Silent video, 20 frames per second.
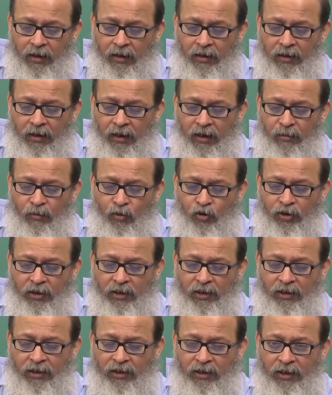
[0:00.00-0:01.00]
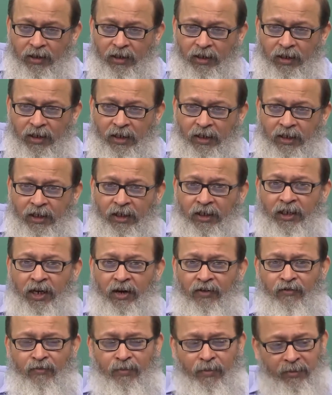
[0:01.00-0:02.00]
emotions
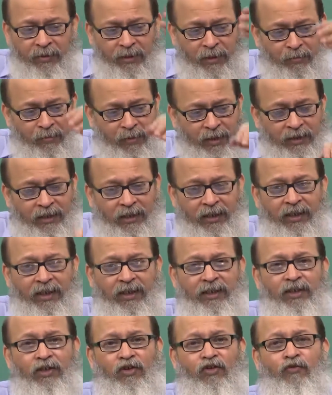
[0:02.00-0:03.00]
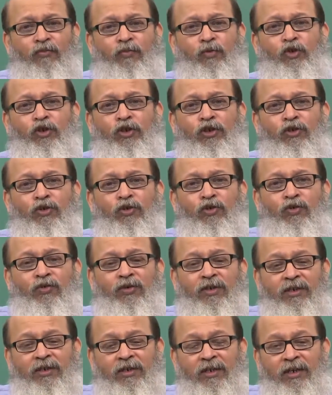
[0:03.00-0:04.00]
itself may be the basic reason of pushing you
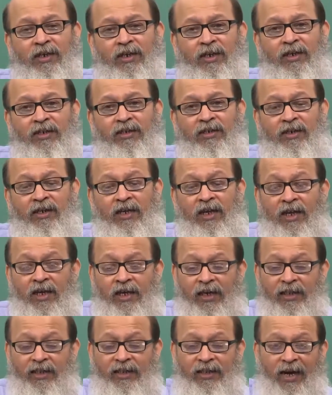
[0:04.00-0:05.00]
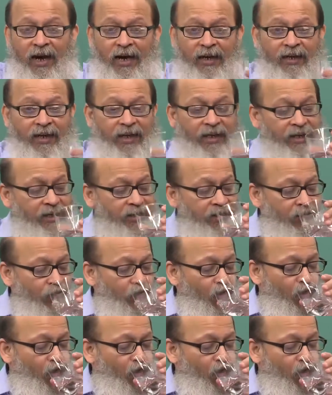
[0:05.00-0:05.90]
towards certain action. In that case,